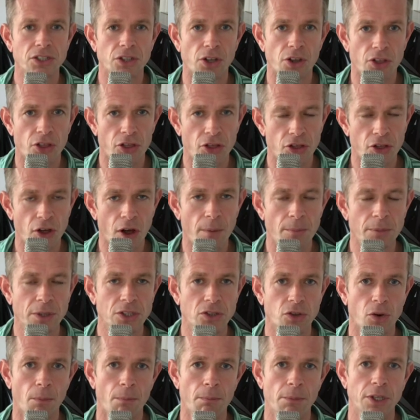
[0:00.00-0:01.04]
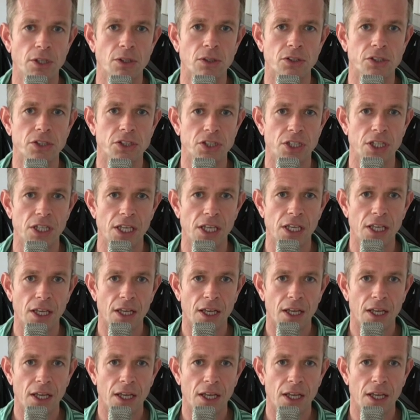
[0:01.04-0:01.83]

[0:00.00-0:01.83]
Your thumb is on middle C.